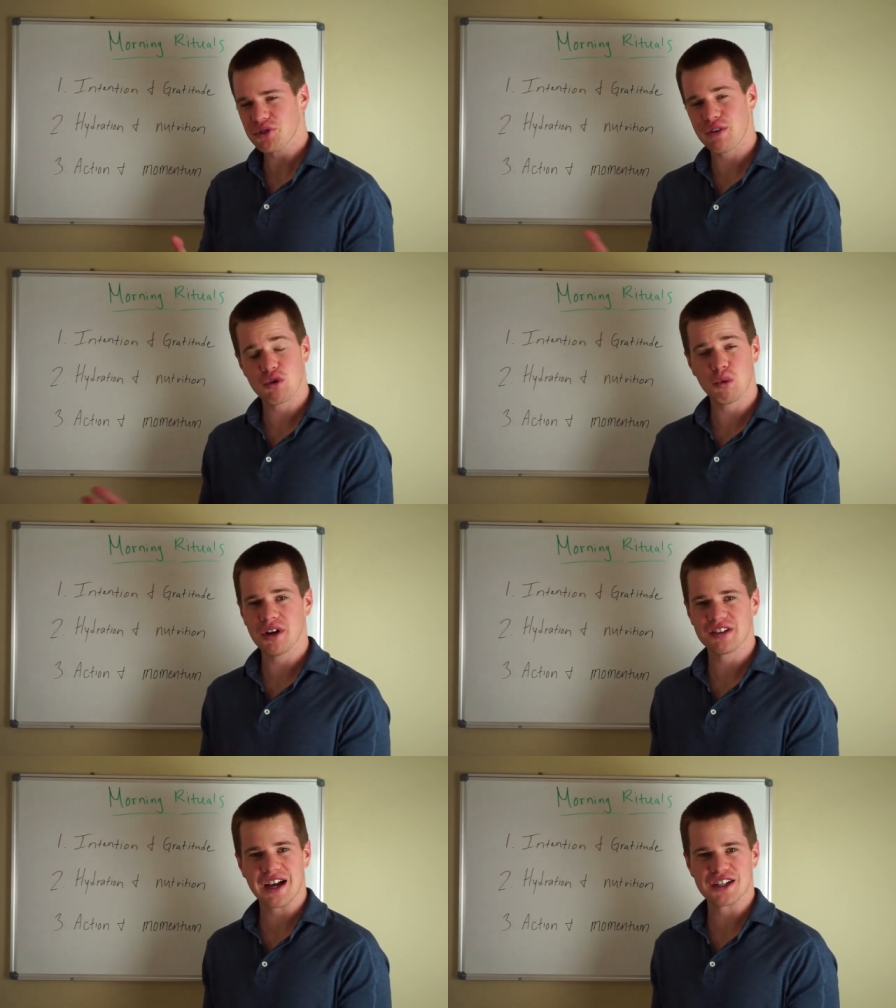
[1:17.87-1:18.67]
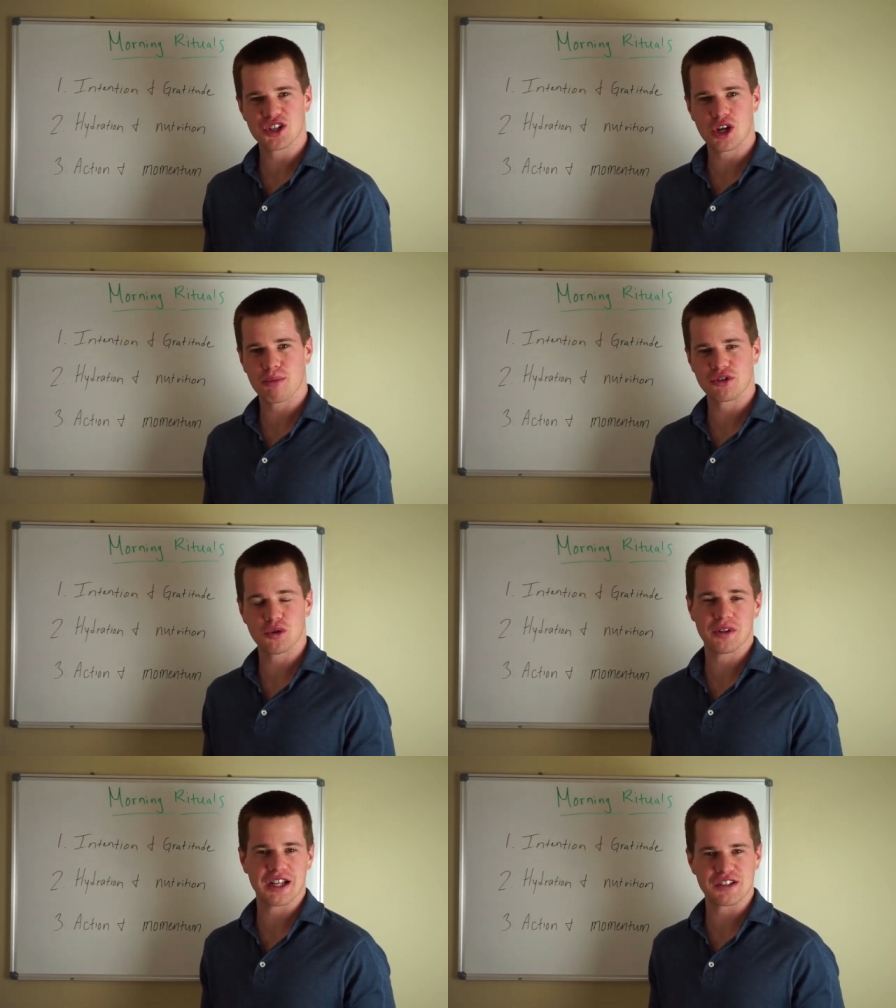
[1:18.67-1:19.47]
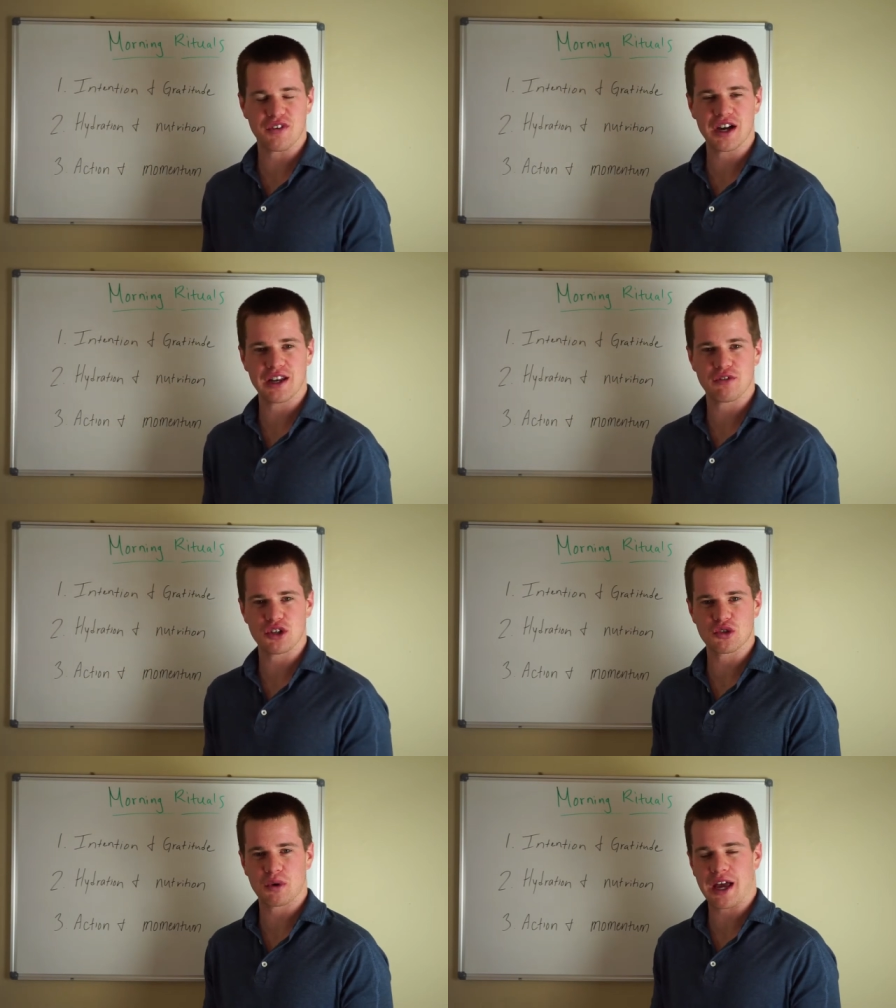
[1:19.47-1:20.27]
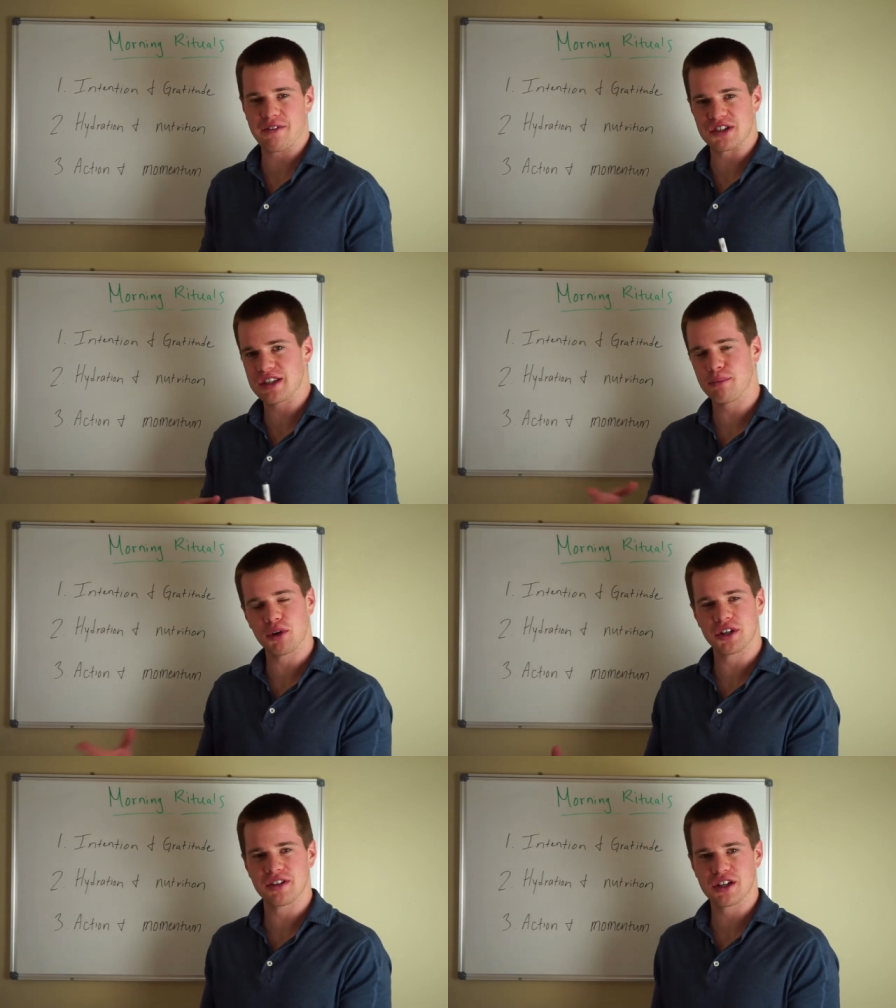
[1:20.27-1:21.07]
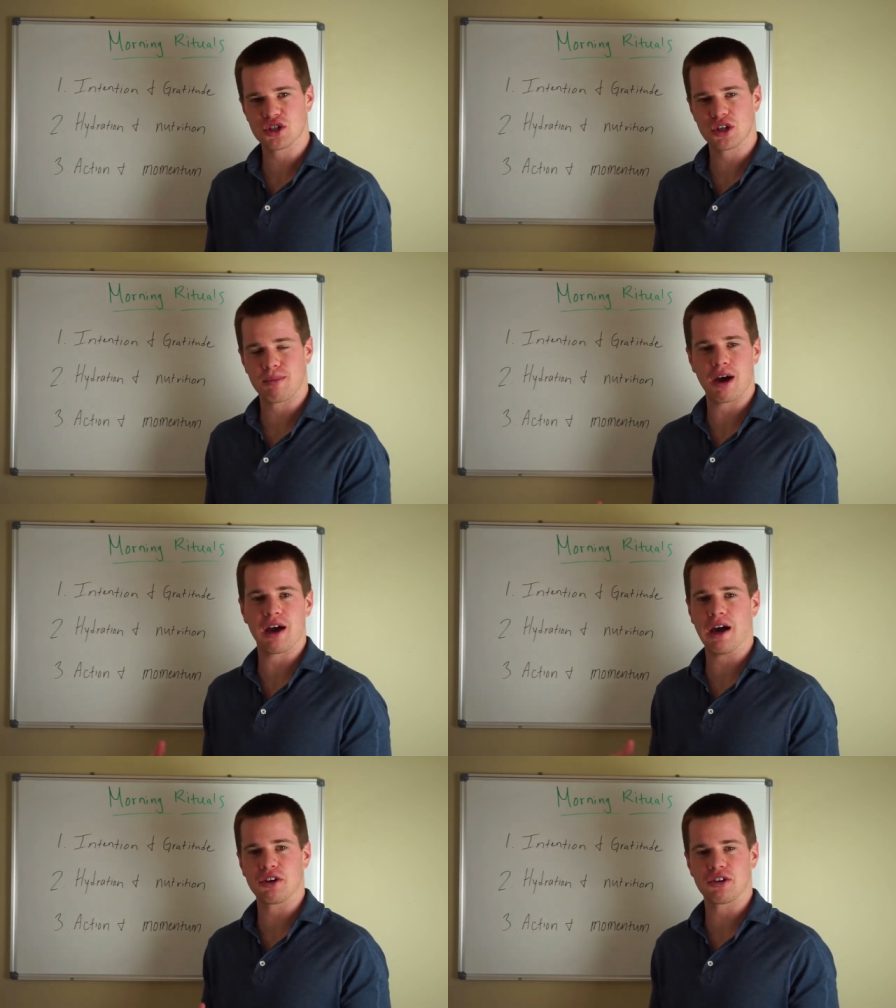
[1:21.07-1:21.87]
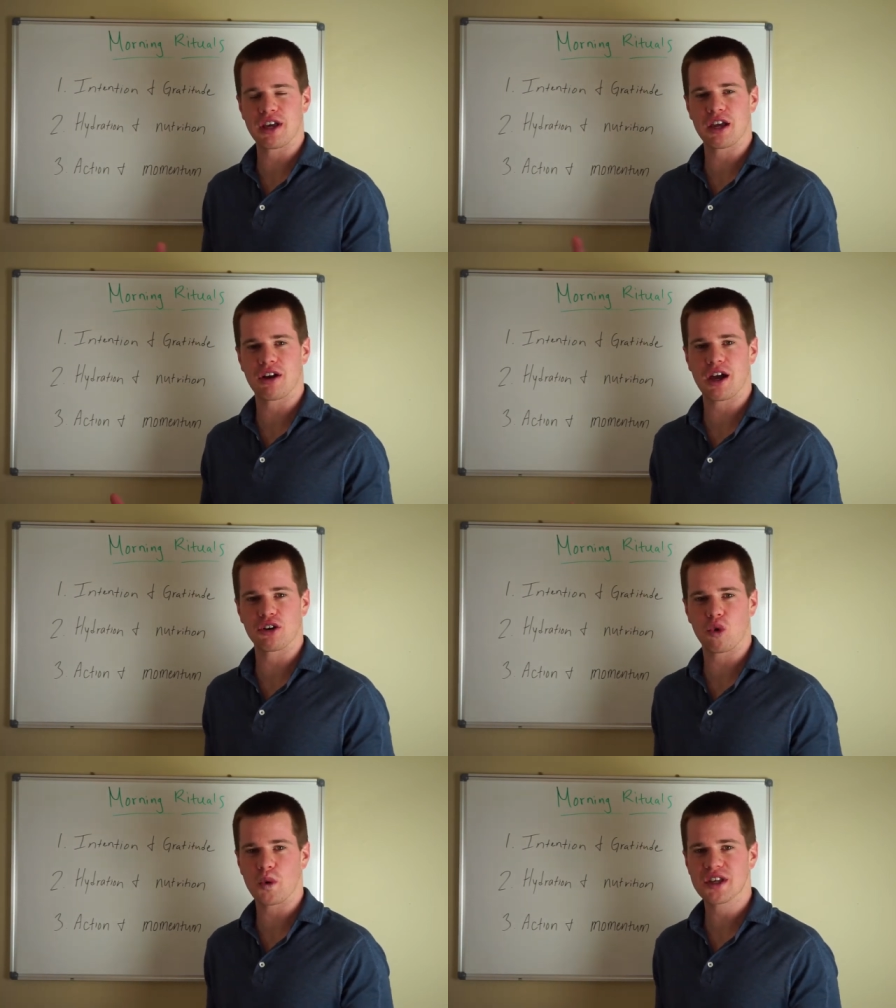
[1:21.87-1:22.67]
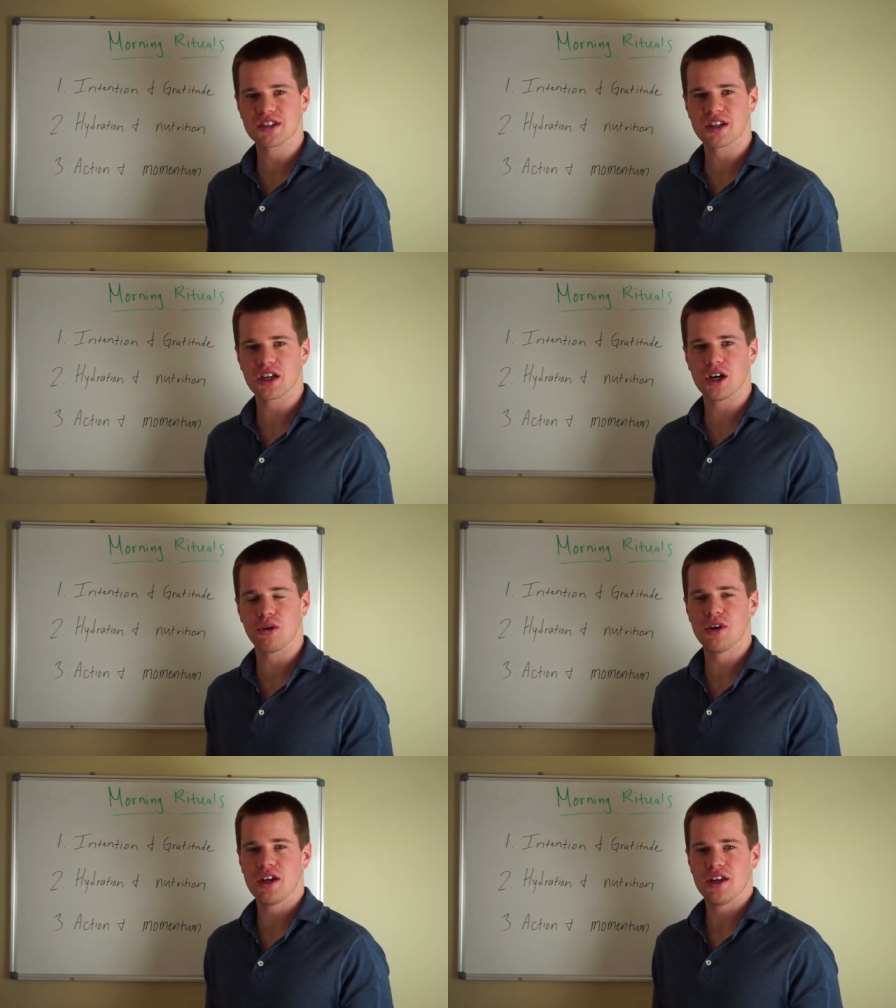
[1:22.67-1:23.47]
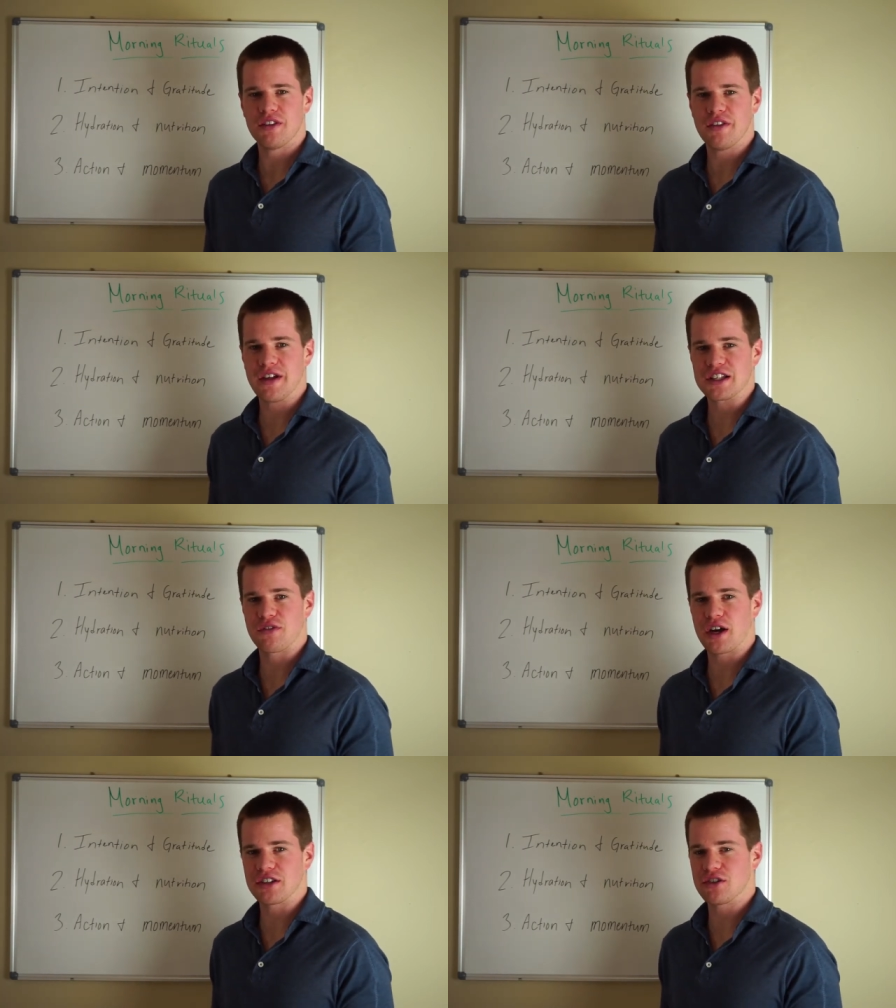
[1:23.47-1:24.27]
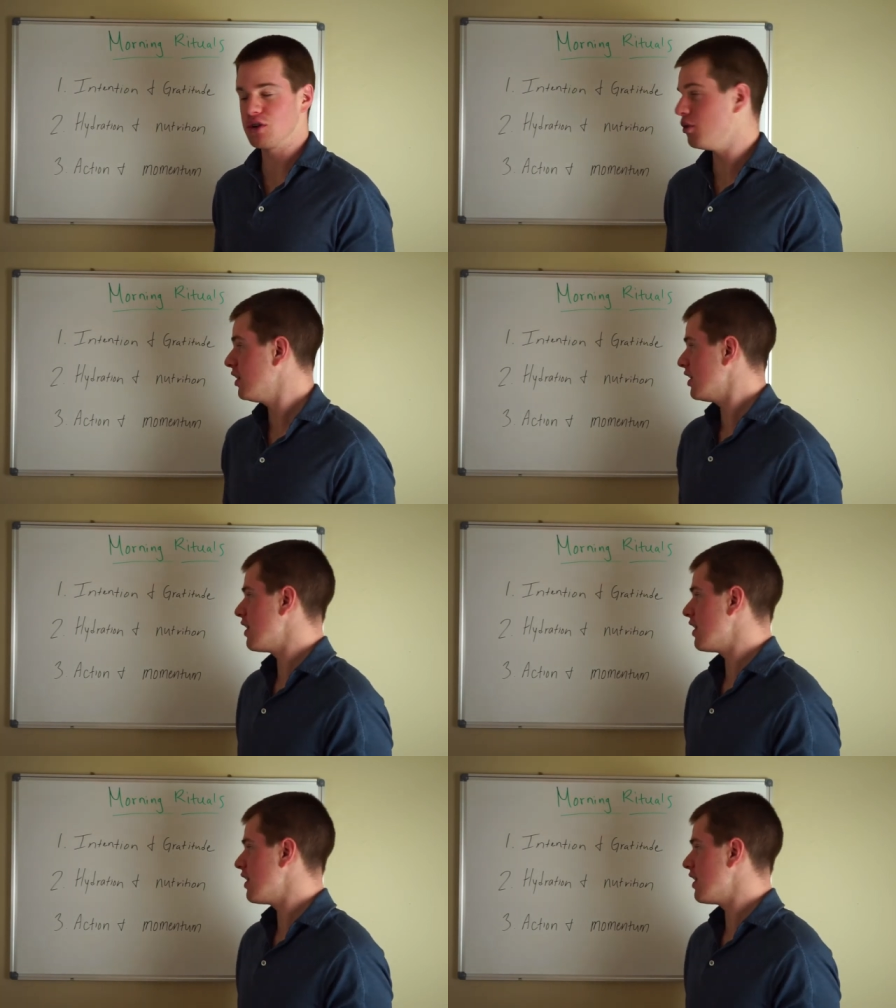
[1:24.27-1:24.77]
If you want to attach a number to it, that's fine. If you just want to have a simple intention about how your day or how your week's going to go, then that's fine too.